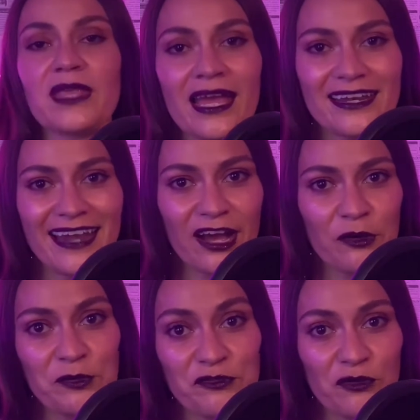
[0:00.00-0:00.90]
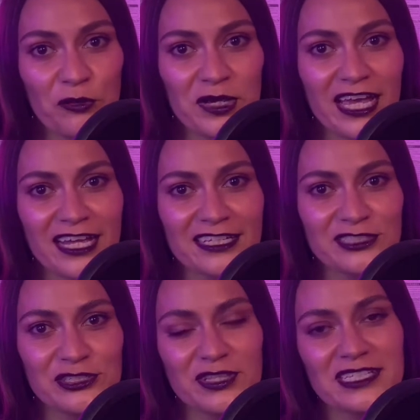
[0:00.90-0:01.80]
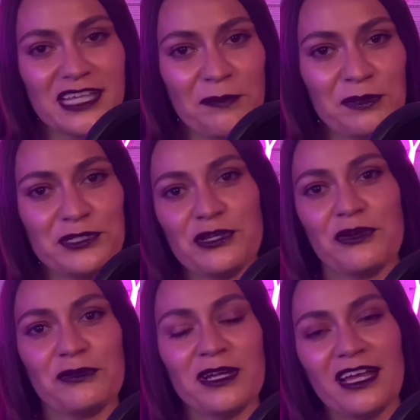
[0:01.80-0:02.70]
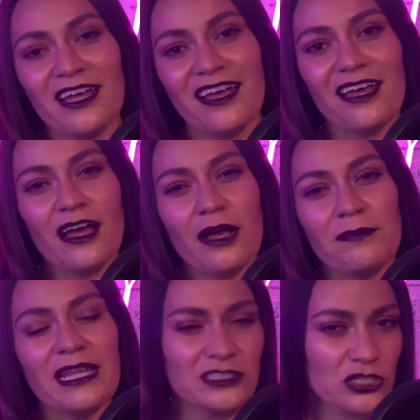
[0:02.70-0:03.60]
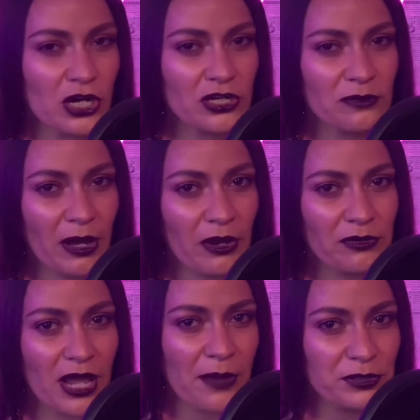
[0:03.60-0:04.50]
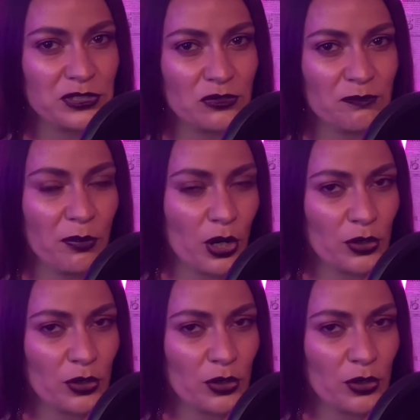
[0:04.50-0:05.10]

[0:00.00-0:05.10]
Now, before we get into this episode, let's talk about episode part